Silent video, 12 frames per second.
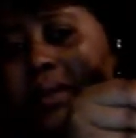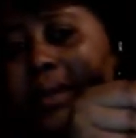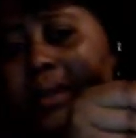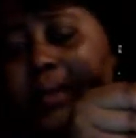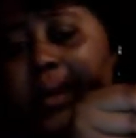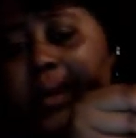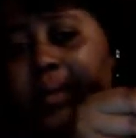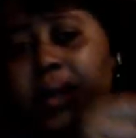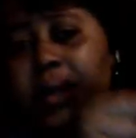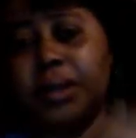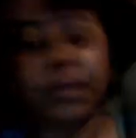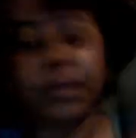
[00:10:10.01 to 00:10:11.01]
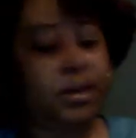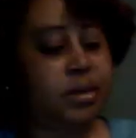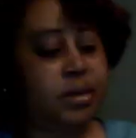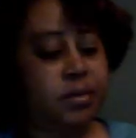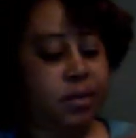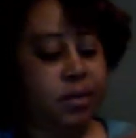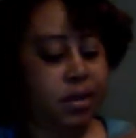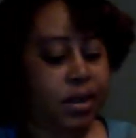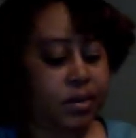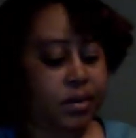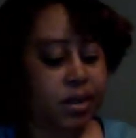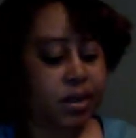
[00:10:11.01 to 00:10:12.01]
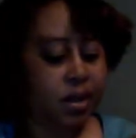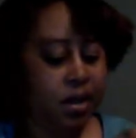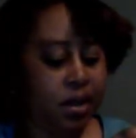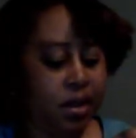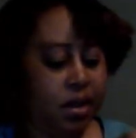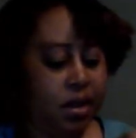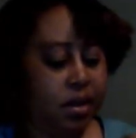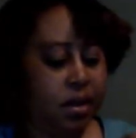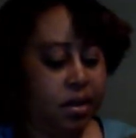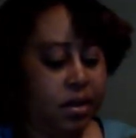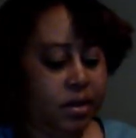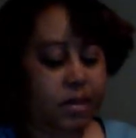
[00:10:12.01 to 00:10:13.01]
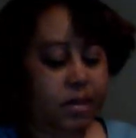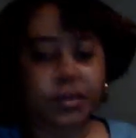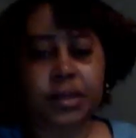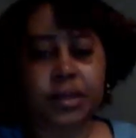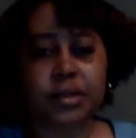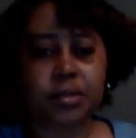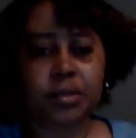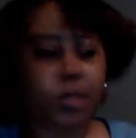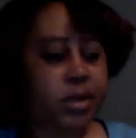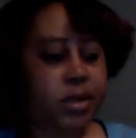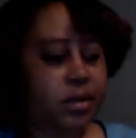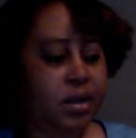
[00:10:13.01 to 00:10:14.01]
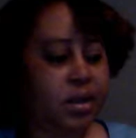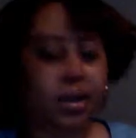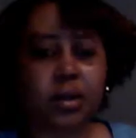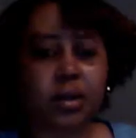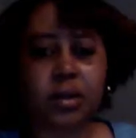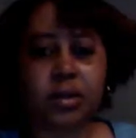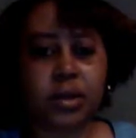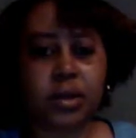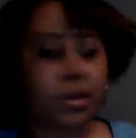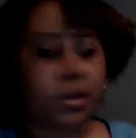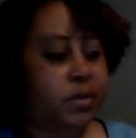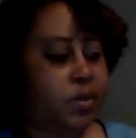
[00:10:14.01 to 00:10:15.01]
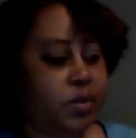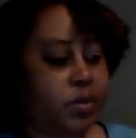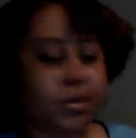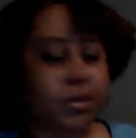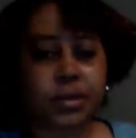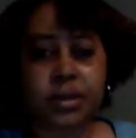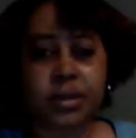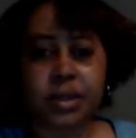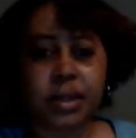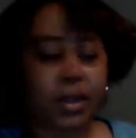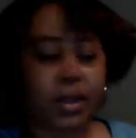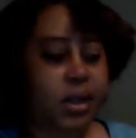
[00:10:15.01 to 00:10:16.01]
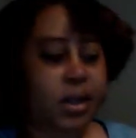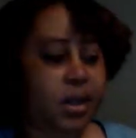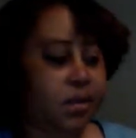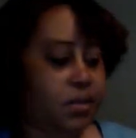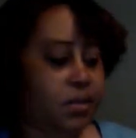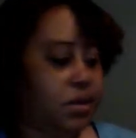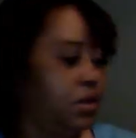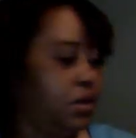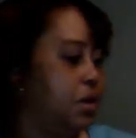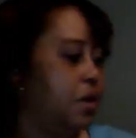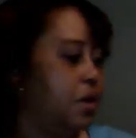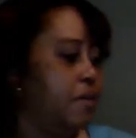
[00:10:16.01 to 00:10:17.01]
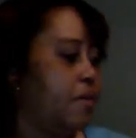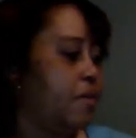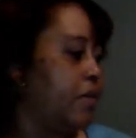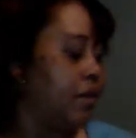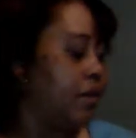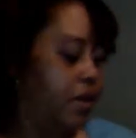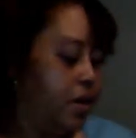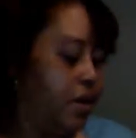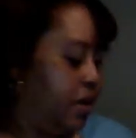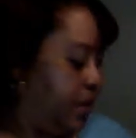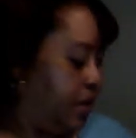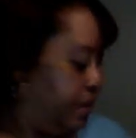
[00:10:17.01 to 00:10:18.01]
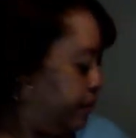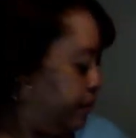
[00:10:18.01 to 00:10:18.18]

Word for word: if anybody's interested, I think um, this is better than all of the purses that I have received. And